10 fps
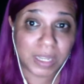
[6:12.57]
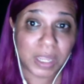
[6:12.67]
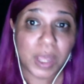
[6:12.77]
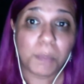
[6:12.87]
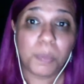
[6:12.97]

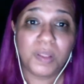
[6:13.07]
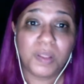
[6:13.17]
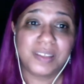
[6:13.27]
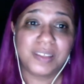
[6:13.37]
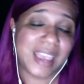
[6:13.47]
to
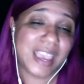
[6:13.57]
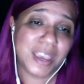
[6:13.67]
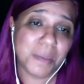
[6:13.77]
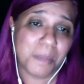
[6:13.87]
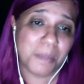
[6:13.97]
me,
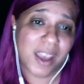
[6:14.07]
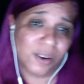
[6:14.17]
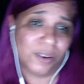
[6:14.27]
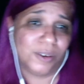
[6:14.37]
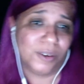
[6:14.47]
but the
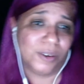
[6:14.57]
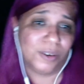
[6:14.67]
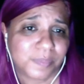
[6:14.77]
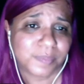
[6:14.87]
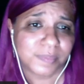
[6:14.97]
saying
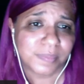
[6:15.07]
mattered.